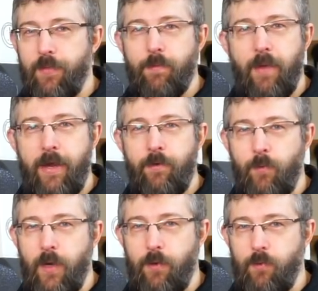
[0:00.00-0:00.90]
The main
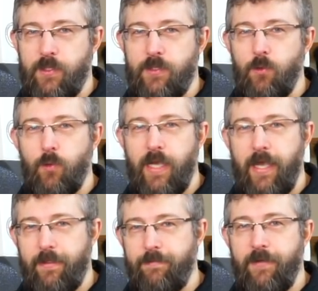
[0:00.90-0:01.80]
one was looking
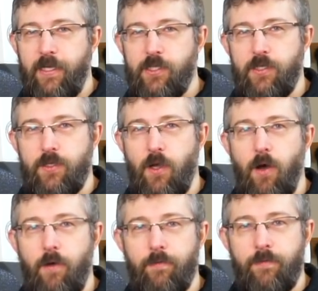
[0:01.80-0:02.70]
at the features
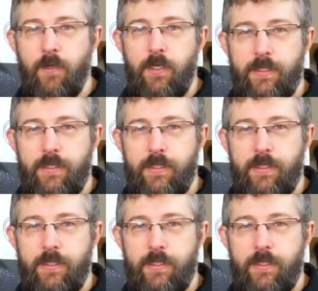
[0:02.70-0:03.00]
of